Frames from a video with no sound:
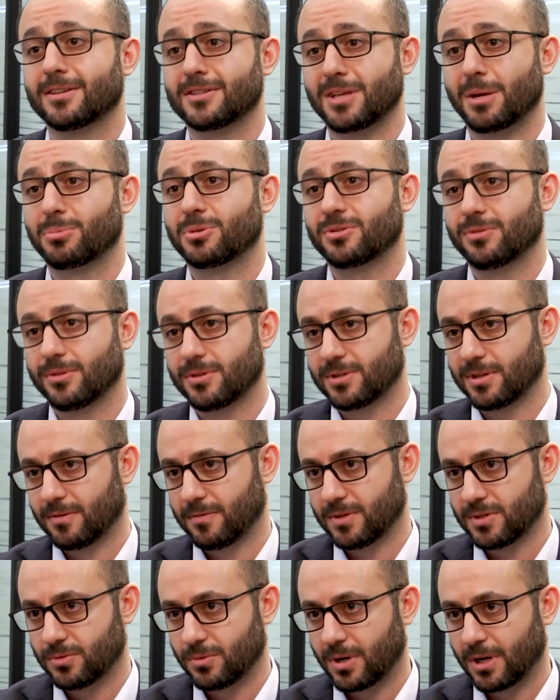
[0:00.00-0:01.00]
exceptional
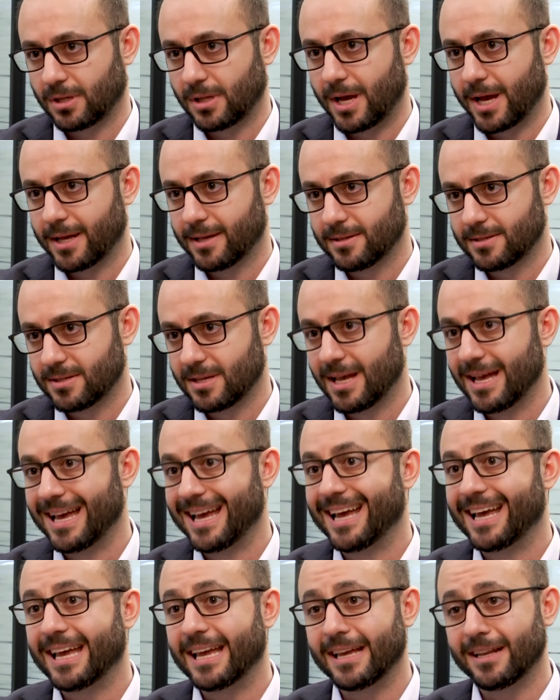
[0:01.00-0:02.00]
service to our clients.
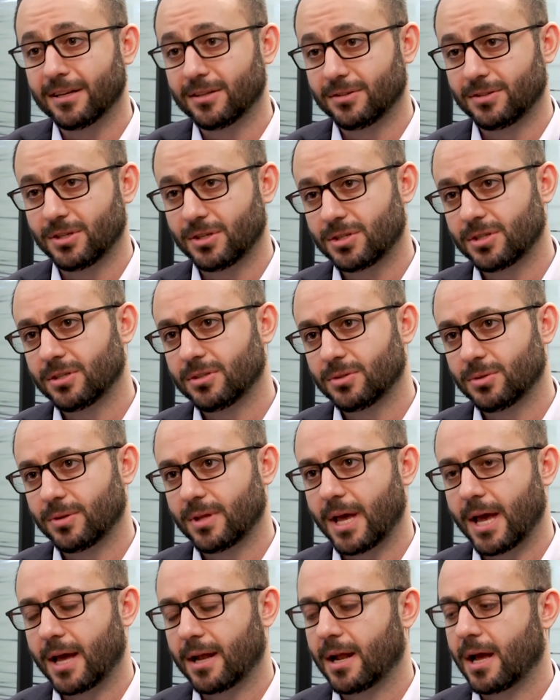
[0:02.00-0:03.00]
In addition to
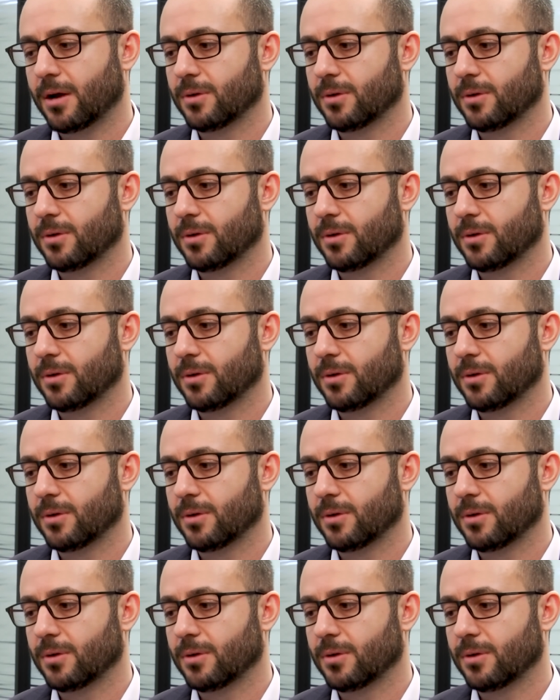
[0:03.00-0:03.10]
that,